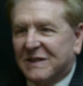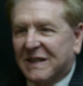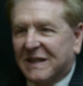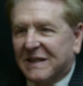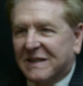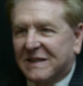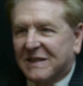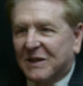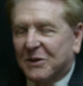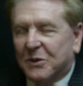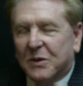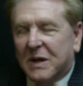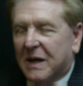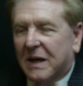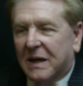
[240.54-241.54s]
is. So
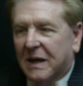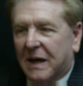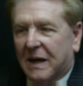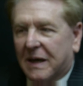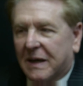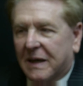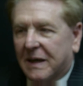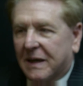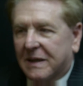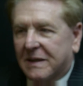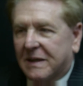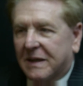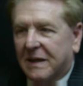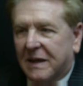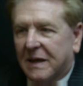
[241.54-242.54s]
yeah,
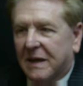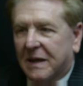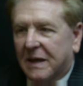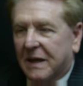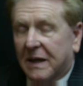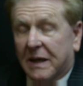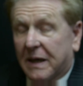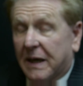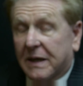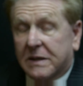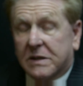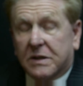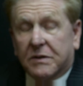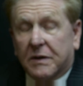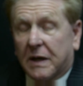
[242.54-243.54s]

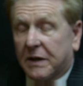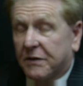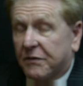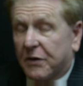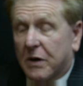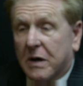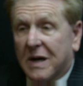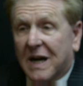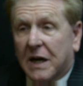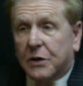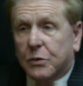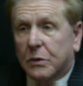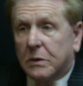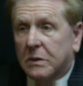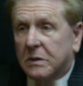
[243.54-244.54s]
it's very
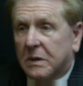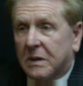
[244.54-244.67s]
natural,